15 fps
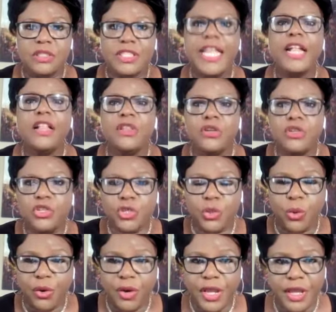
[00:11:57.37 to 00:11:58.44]
tell their
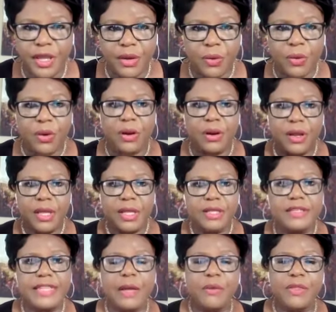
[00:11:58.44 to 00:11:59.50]
story or
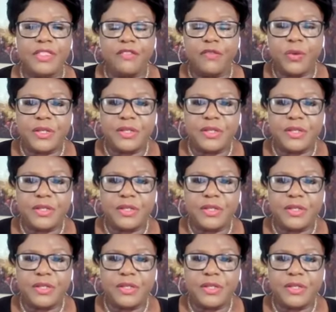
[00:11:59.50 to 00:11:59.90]
is that what the